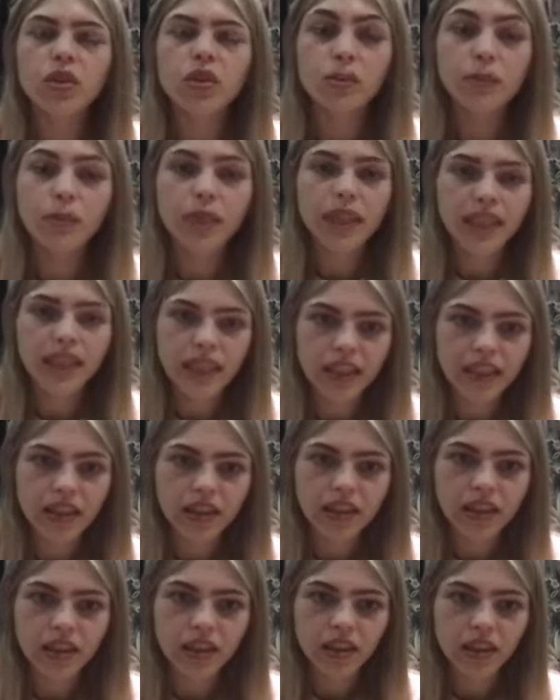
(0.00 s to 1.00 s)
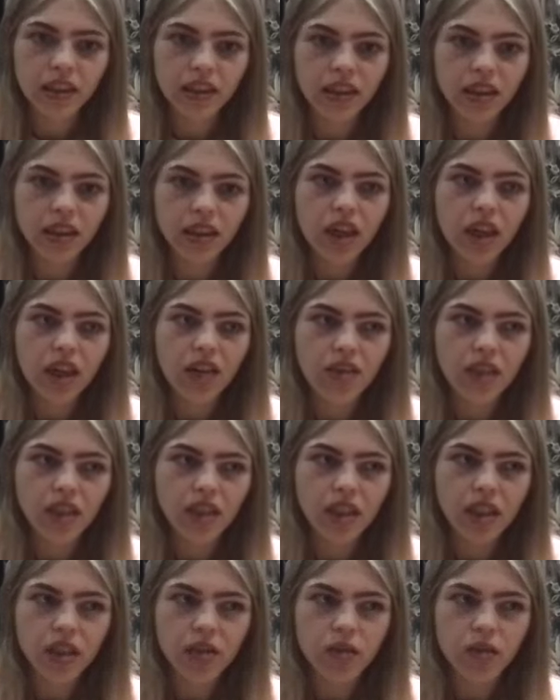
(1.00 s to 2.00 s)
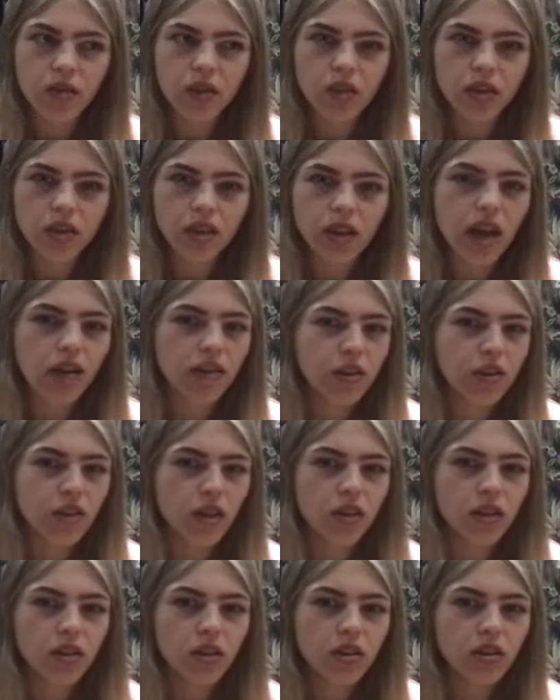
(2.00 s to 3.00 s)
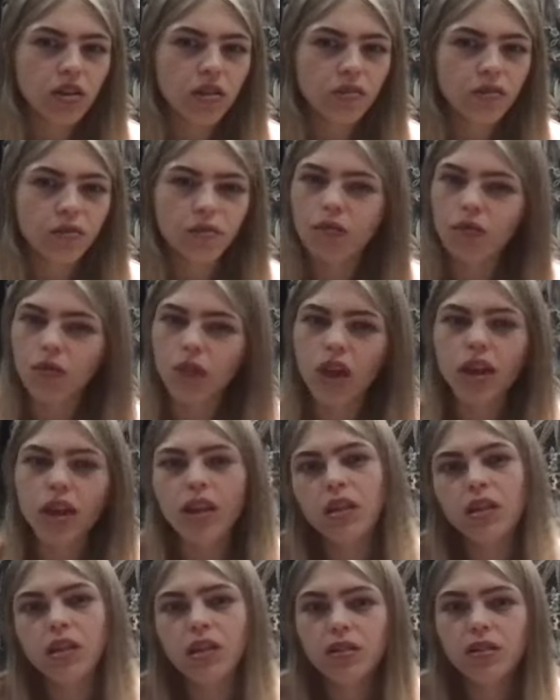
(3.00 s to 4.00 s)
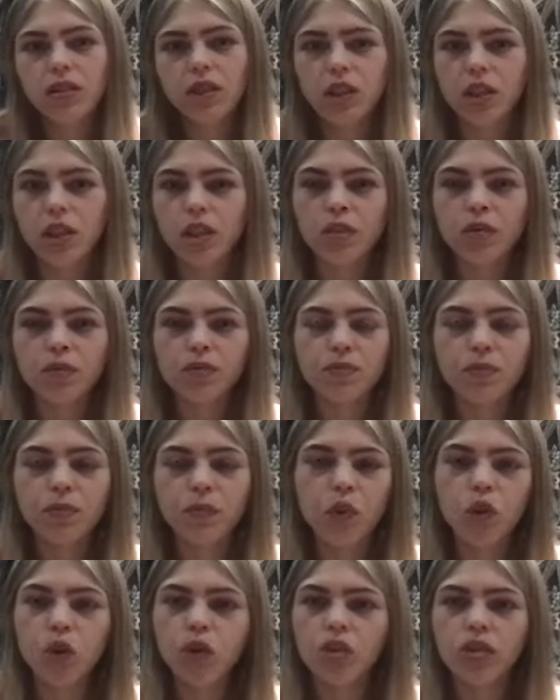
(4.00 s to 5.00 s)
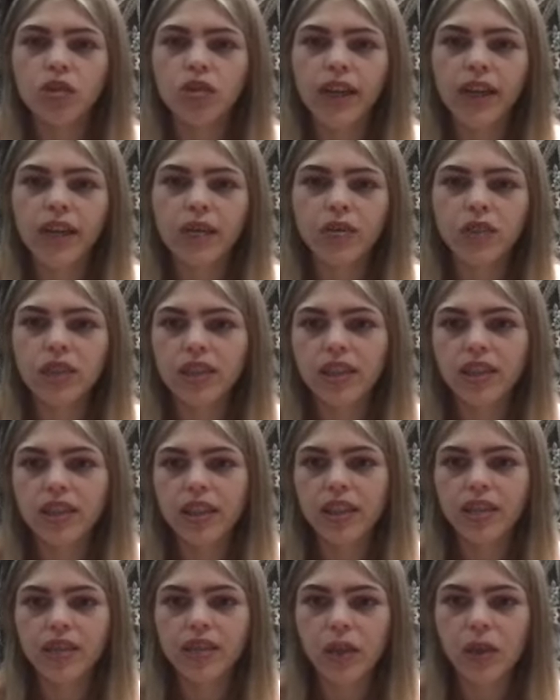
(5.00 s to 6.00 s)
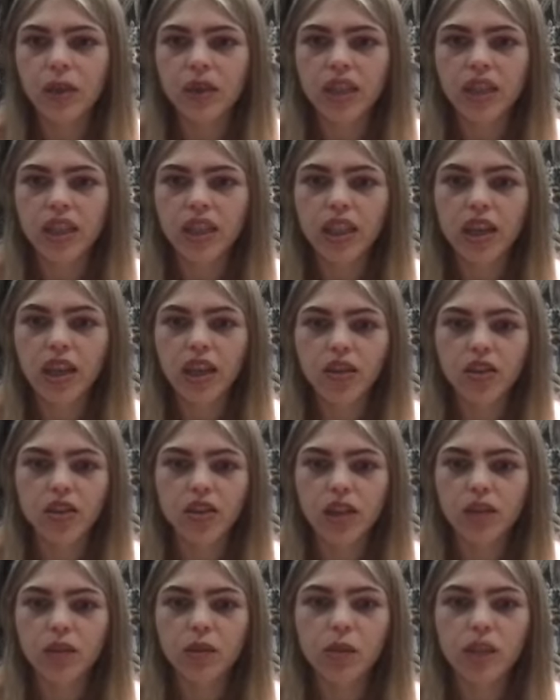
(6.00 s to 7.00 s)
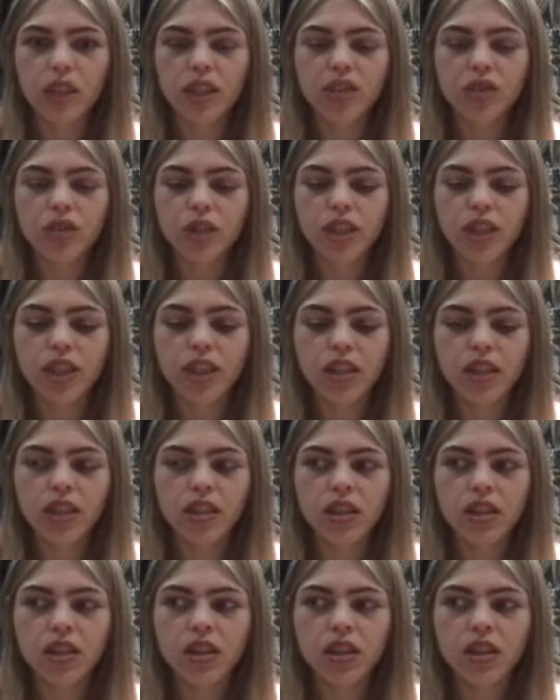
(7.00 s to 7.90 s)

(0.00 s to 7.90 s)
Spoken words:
completed, I think he was gonna have another, like, look around, see if there was any others that would be interested.